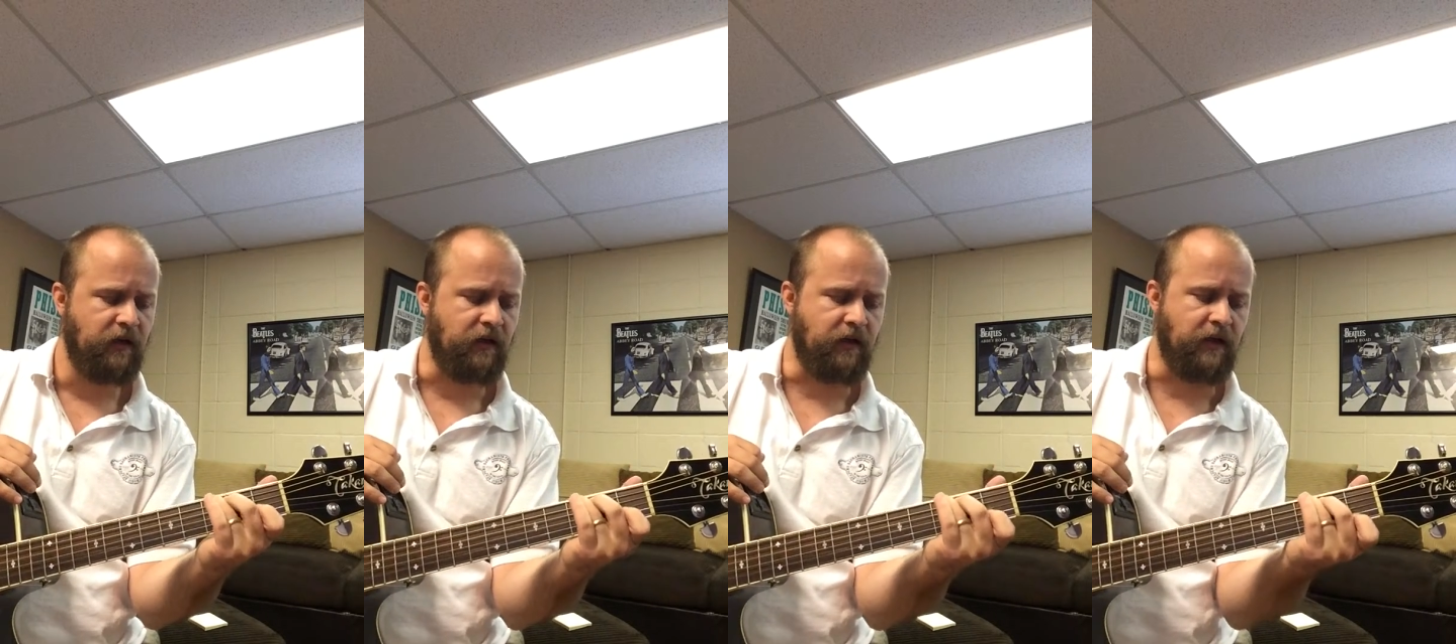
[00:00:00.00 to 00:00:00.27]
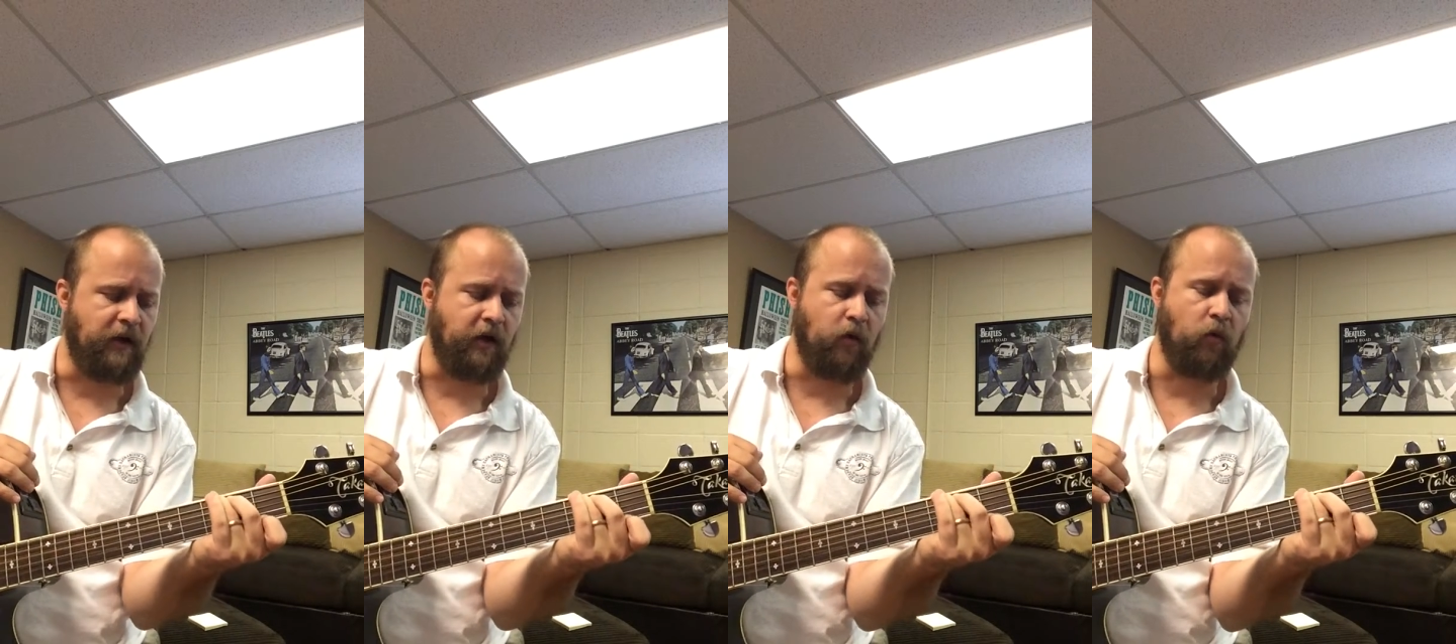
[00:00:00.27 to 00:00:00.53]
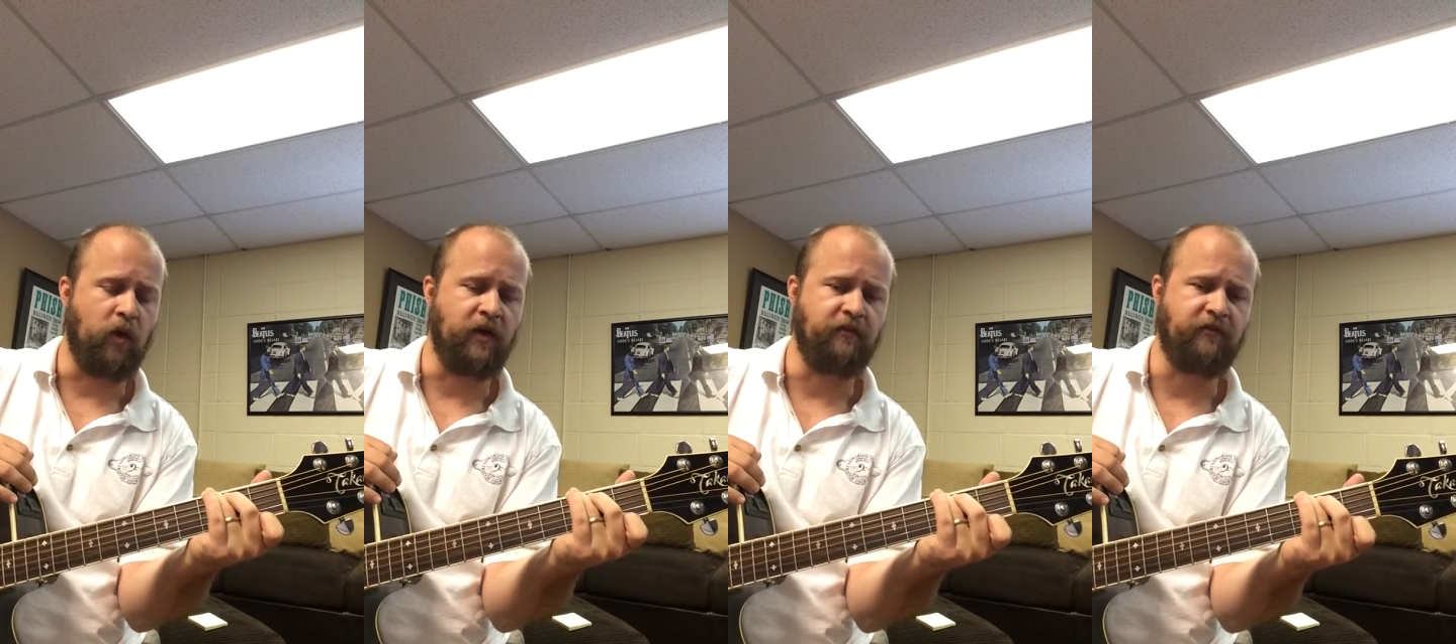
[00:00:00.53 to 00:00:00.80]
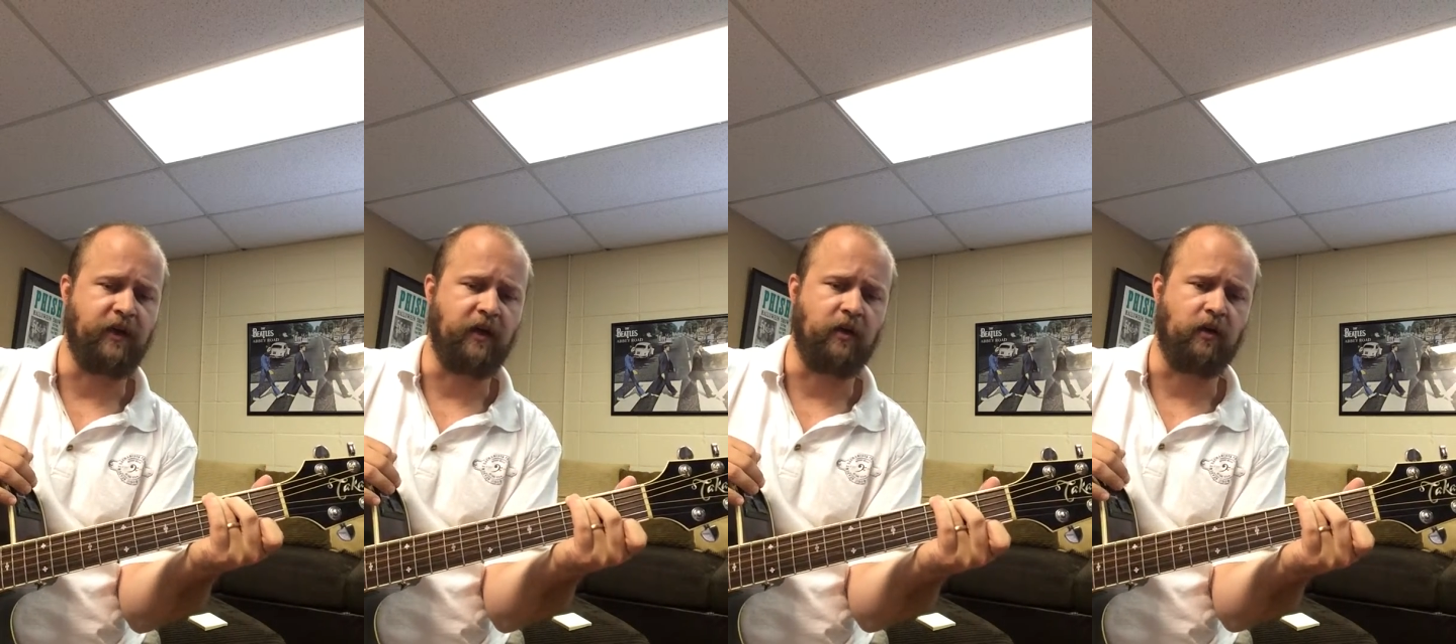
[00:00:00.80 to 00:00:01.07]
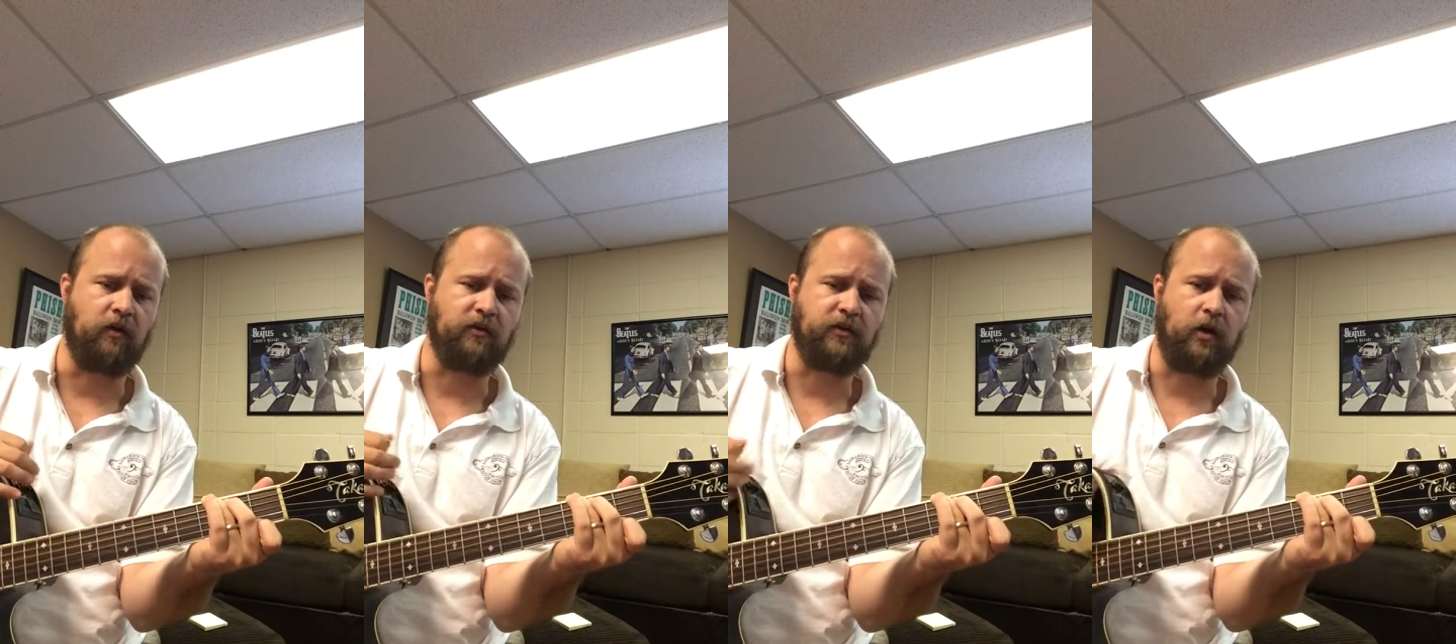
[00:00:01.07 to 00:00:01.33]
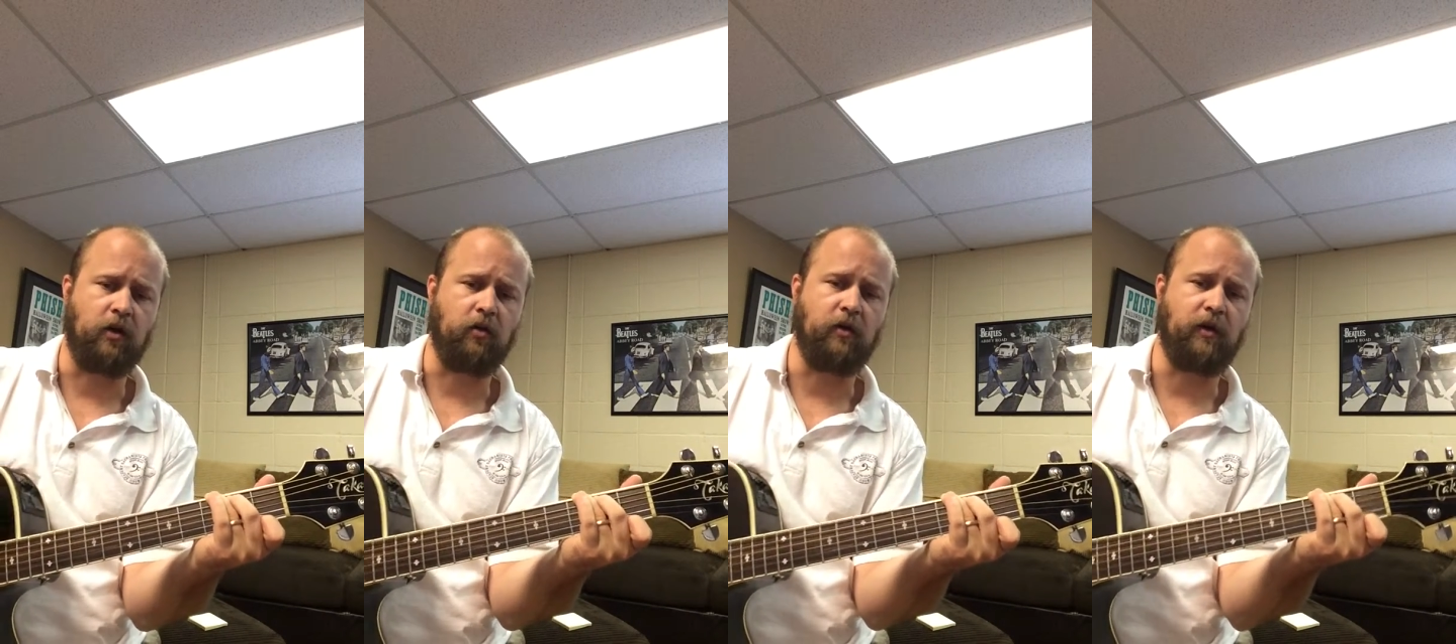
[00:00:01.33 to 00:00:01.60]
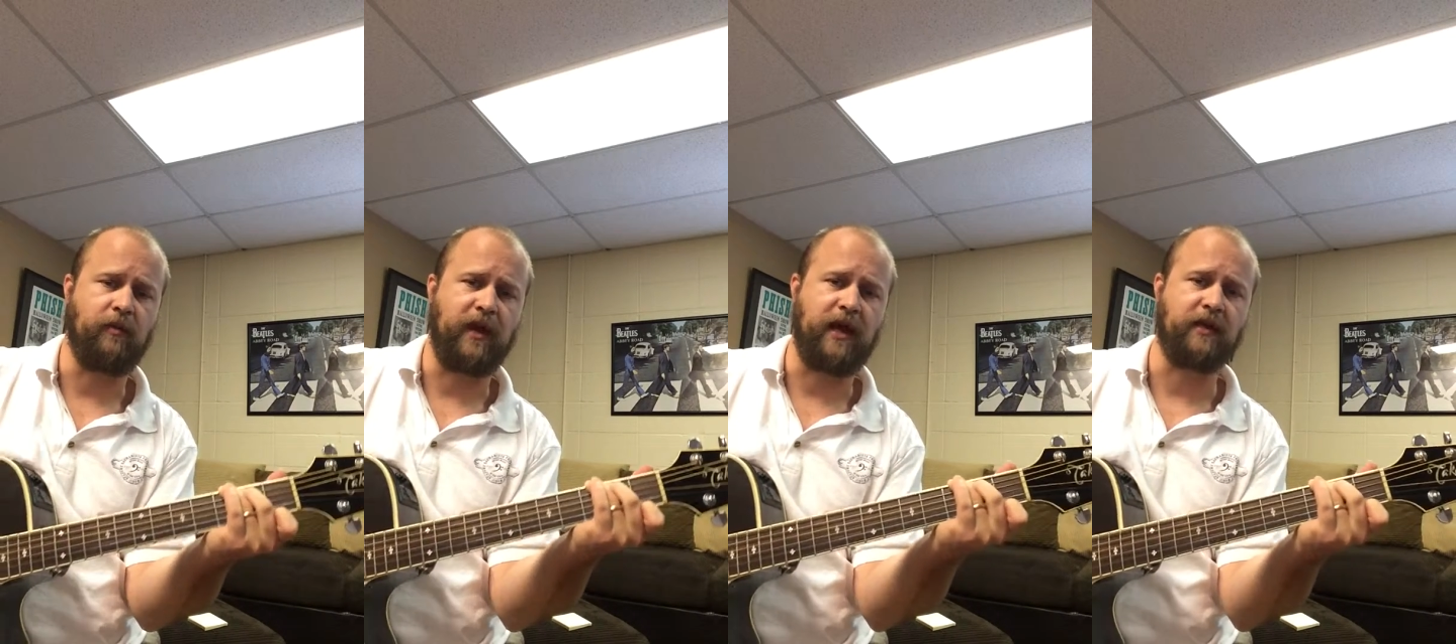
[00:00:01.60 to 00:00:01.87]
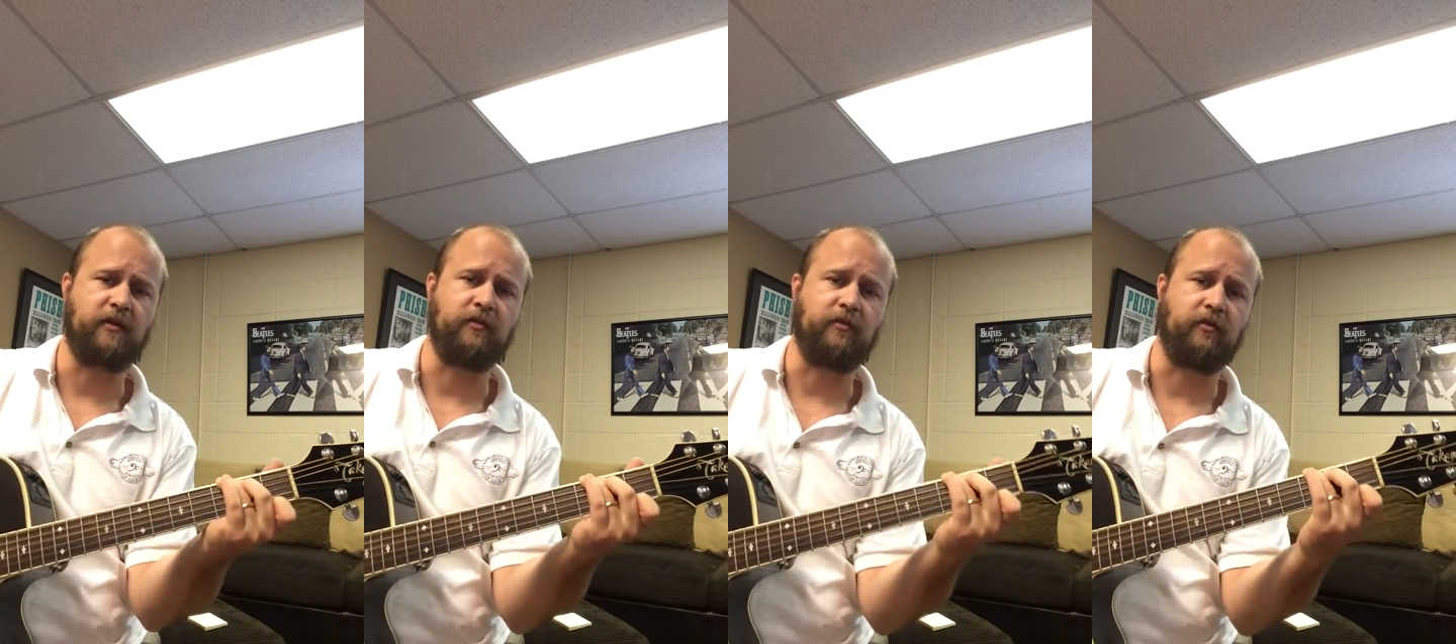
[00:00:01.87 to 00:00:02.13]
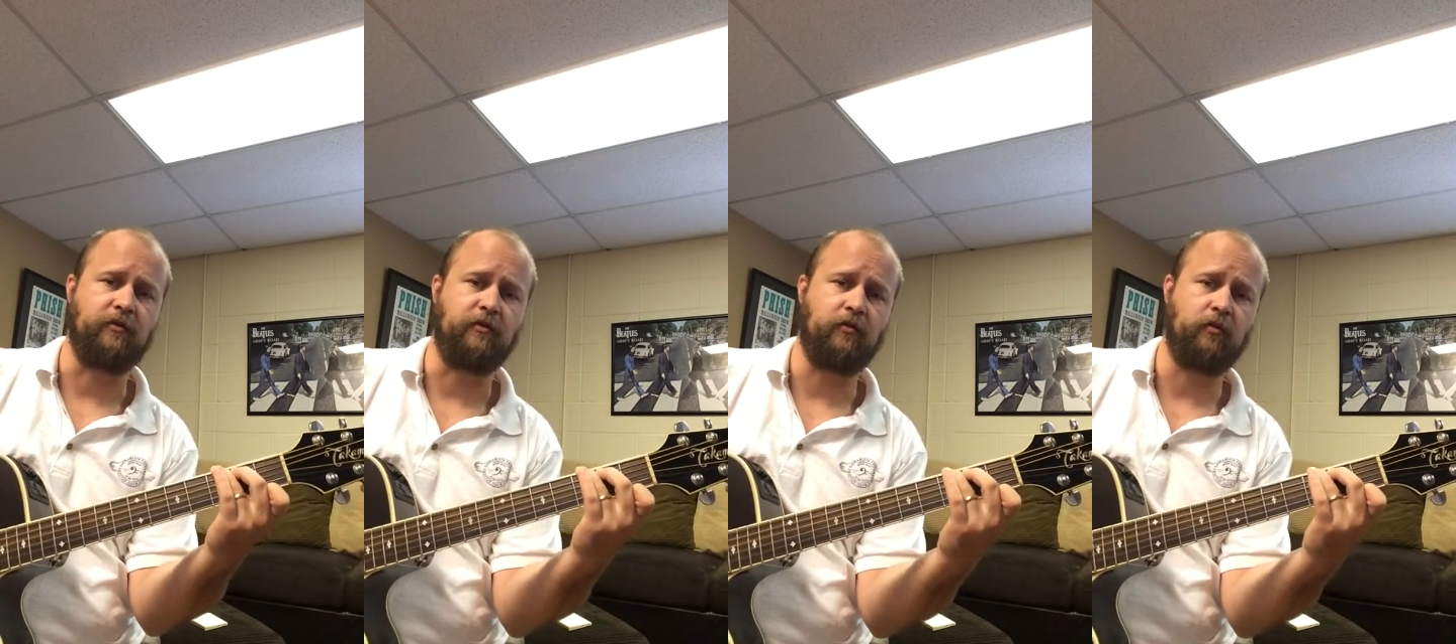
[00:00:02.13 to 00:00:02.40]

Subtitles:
and then our one finger goes all the way back to